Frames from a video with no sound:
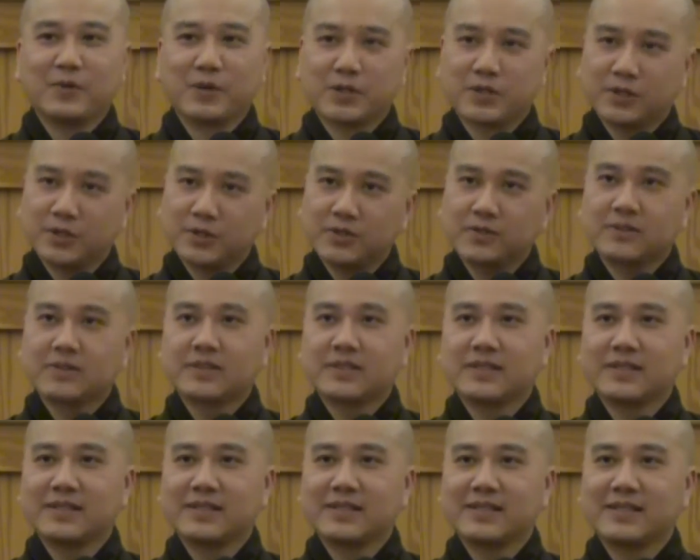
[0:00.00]
we cook
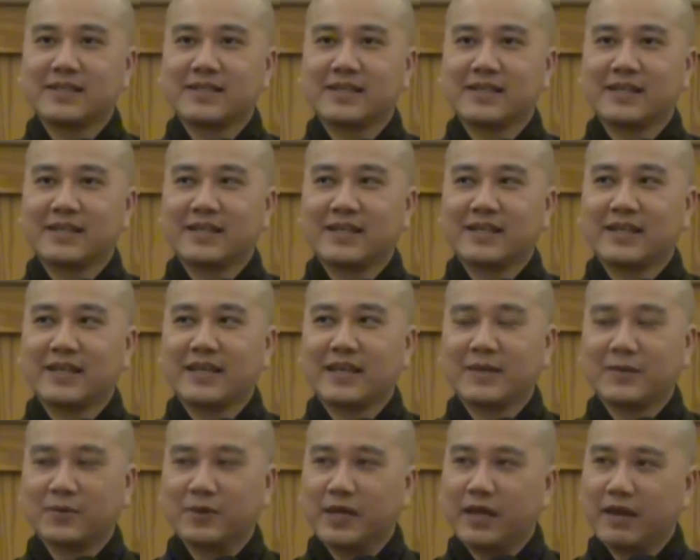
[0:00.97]

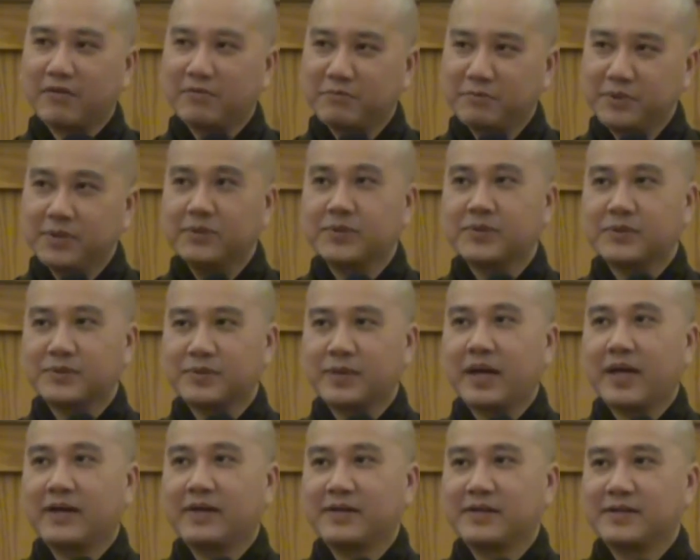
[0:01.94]
and we have meal
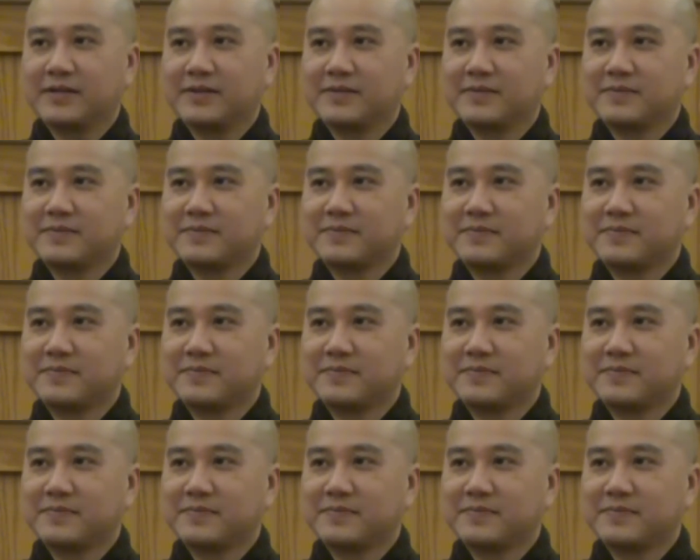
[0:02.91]
together